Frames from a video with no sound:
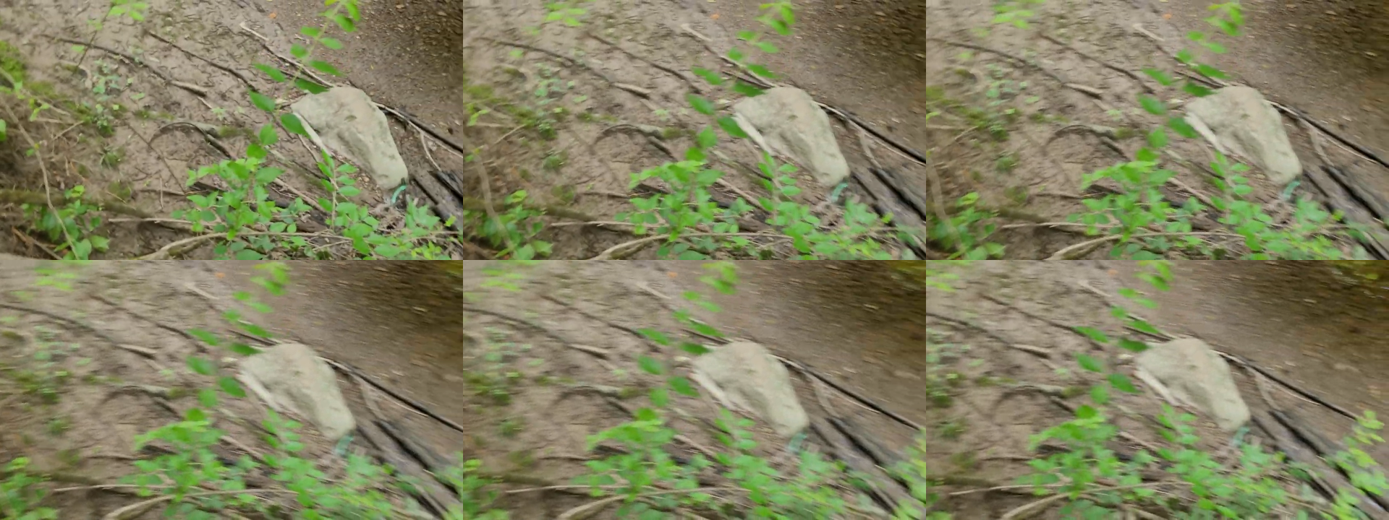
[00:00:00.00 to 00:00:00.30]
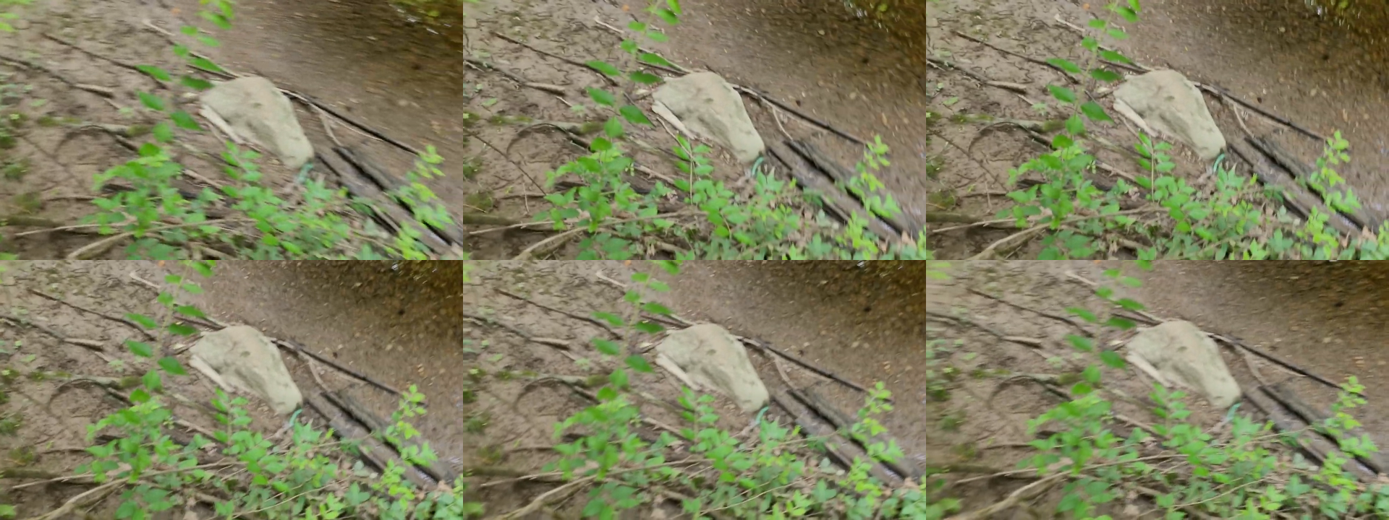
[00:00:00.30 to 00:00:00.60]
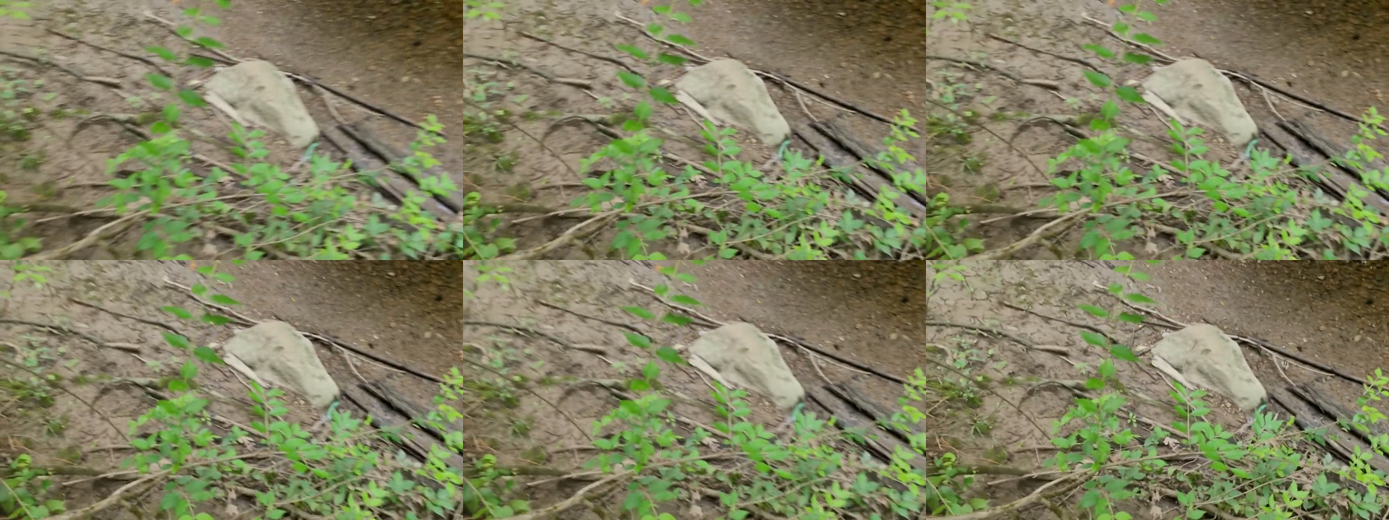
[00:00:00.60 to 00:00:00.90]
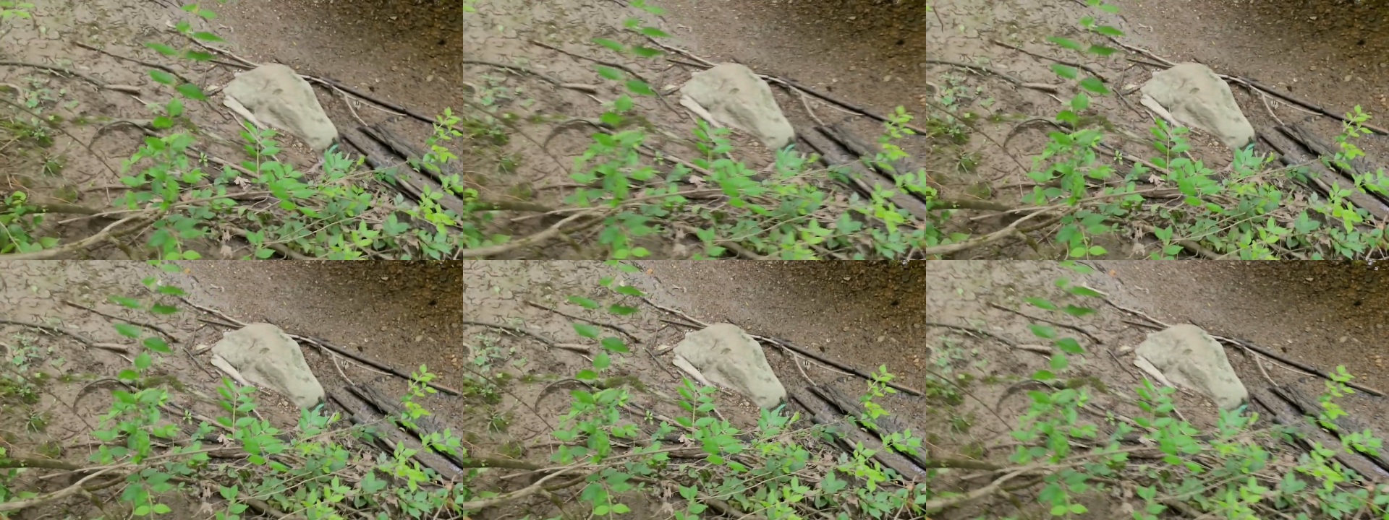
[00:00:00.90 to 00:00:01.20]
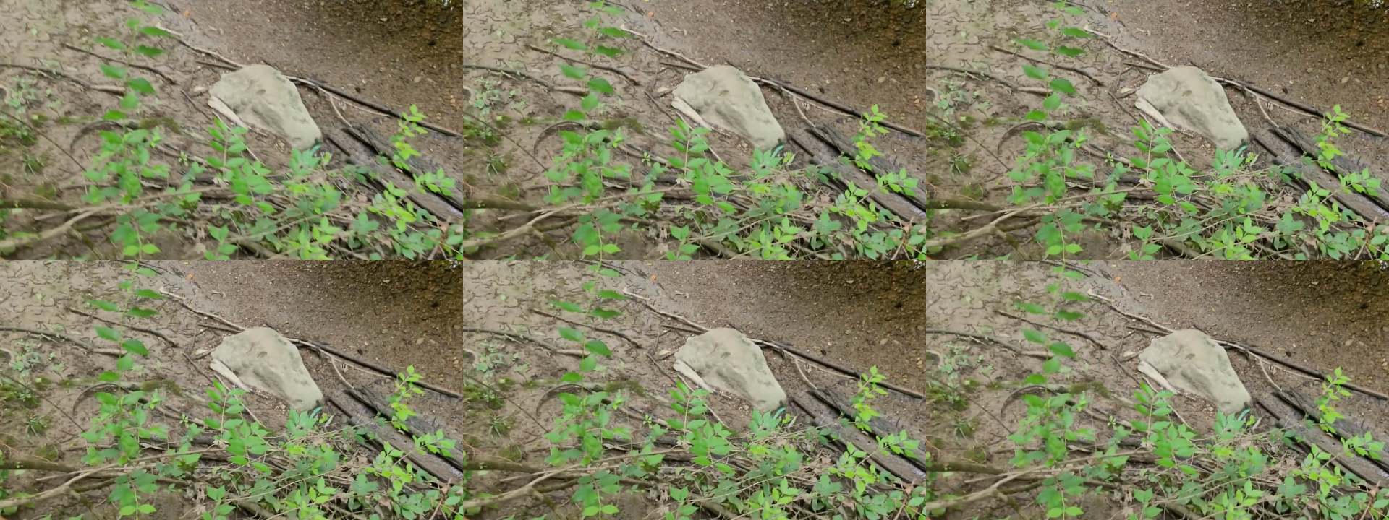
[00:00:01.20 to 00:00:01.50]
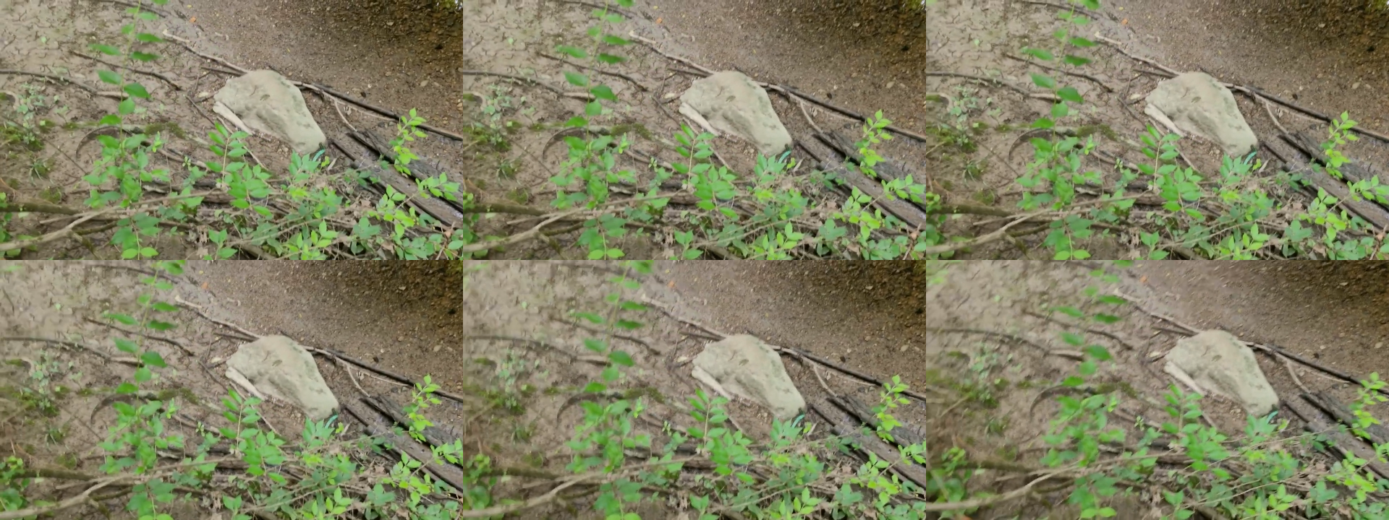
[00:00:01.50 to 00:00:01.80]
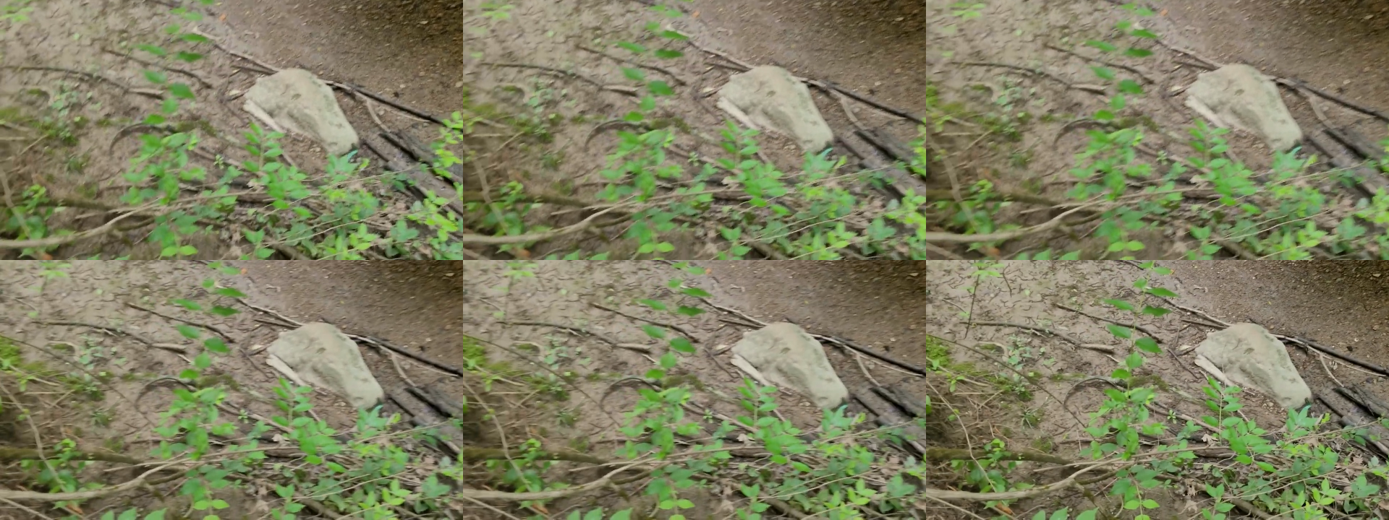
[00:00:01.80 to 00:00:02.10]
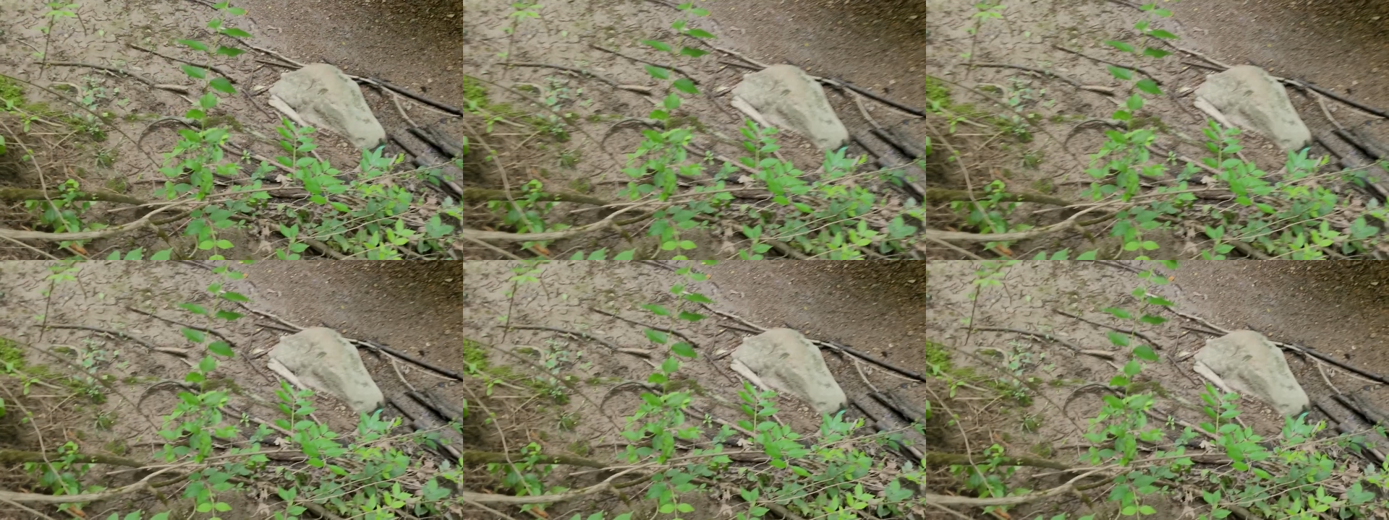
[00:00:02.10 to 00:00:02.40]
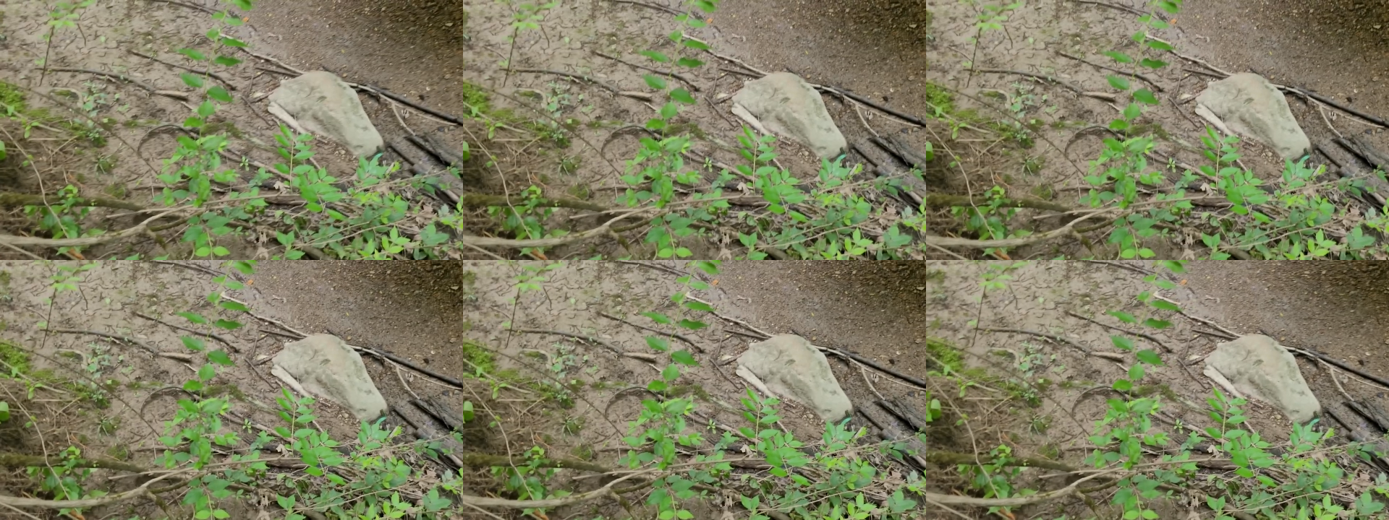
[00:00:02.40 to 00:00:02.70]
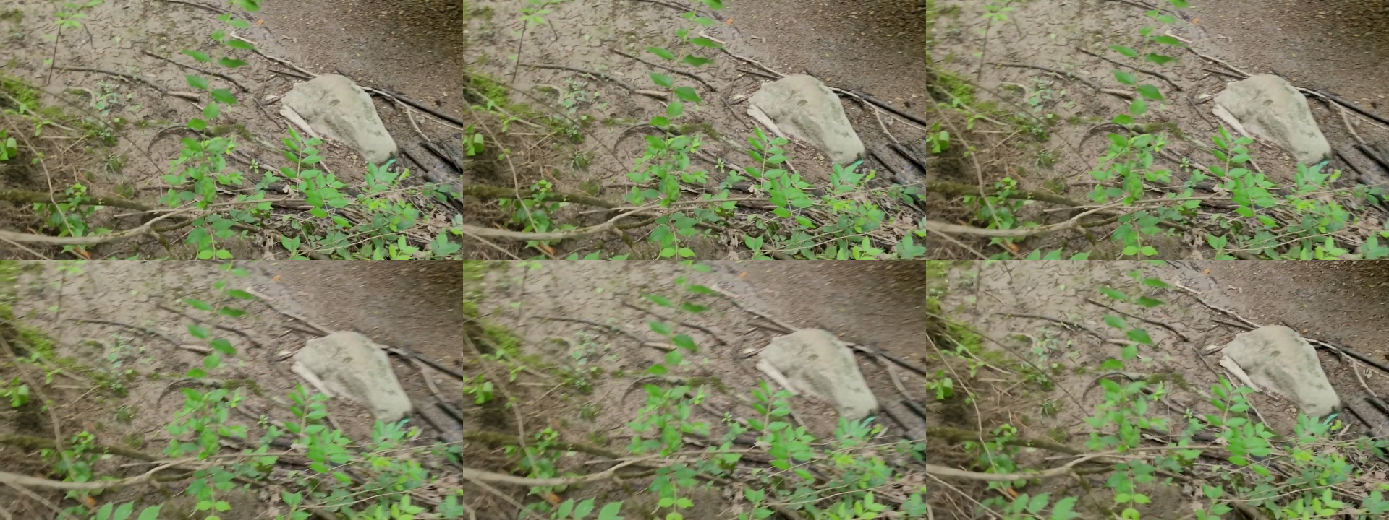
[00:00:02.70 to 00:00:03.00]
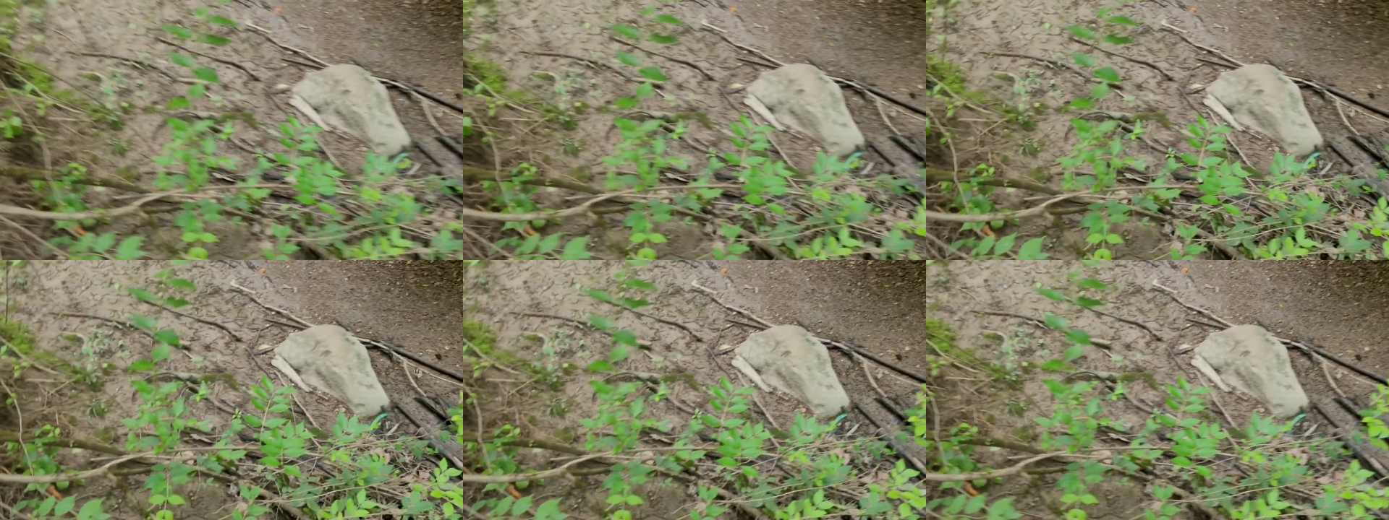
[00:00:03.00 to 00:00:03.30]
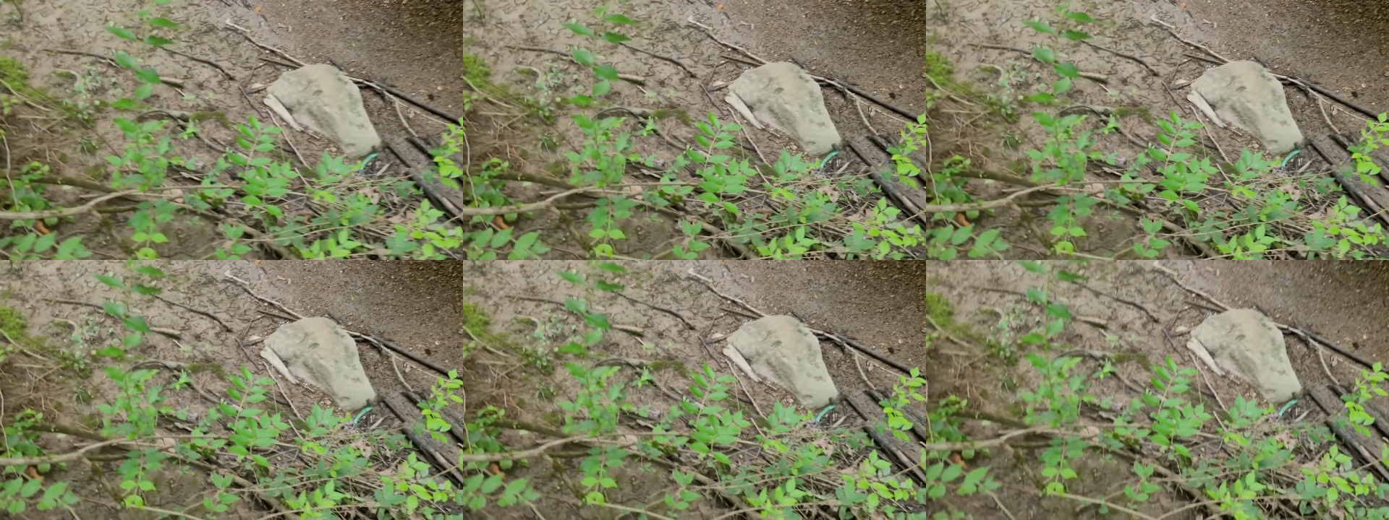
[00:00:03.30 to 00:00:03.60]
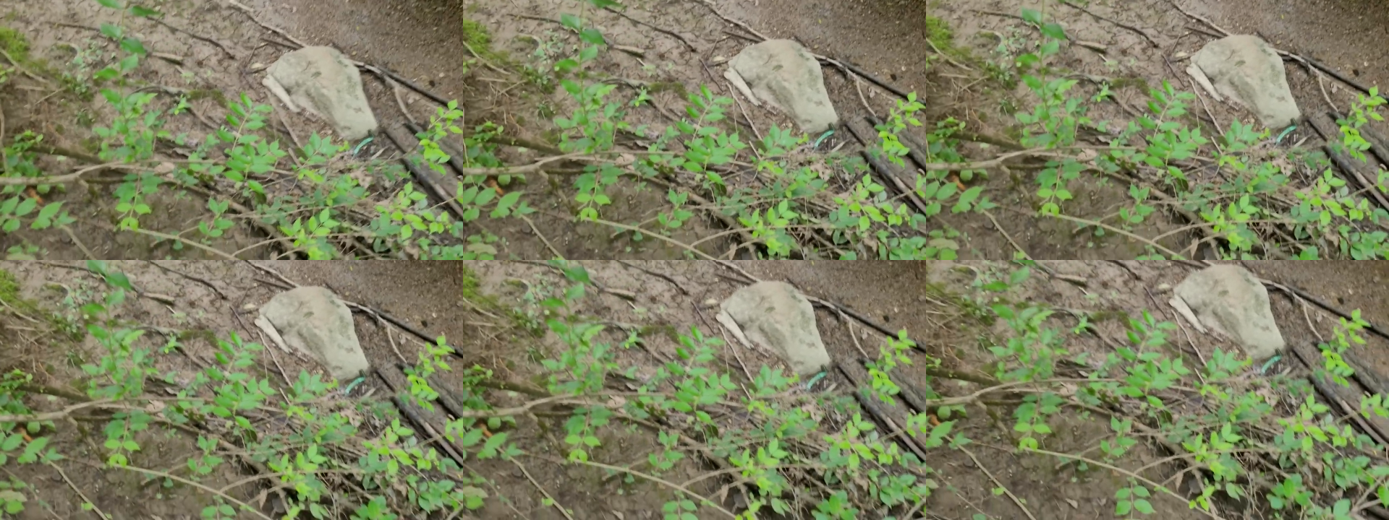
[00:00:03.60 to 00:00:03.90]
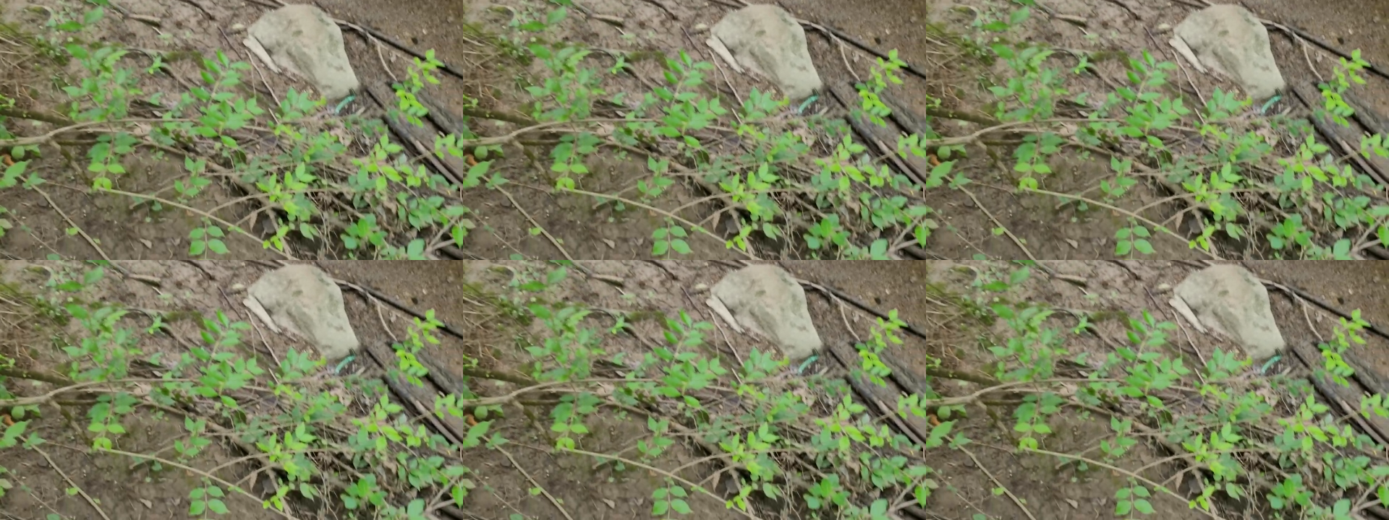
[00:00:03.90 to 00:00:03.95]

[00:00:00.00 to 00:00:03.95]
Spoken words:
Nobody's mouth can be seen.